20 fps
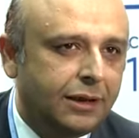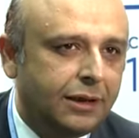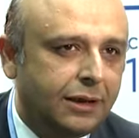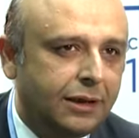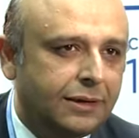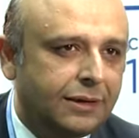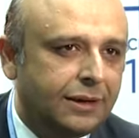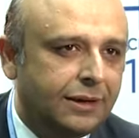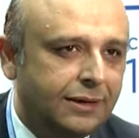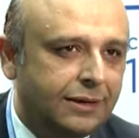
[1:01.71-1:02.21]

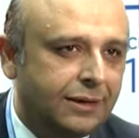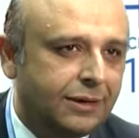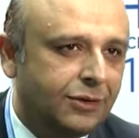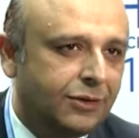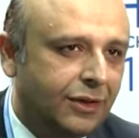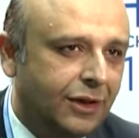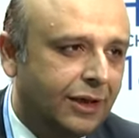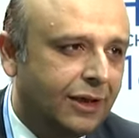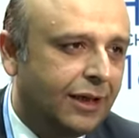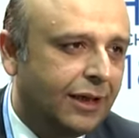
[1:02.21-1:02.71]
it's easy to
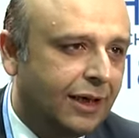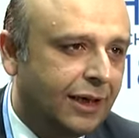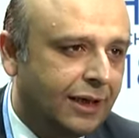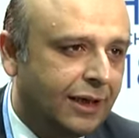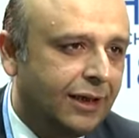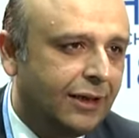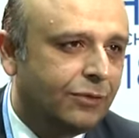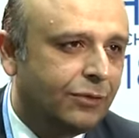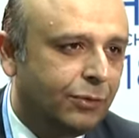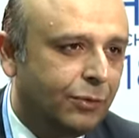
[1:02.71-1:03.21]
say that at
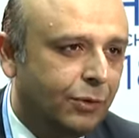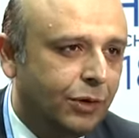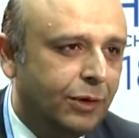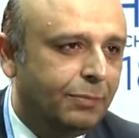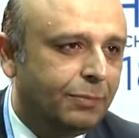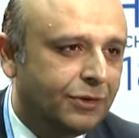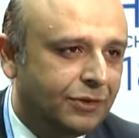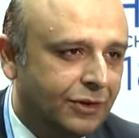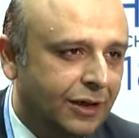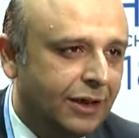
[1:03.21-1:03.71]
least
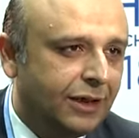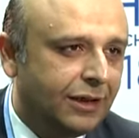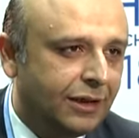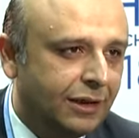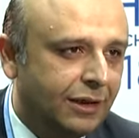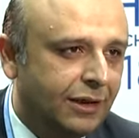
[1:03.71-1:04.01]
40%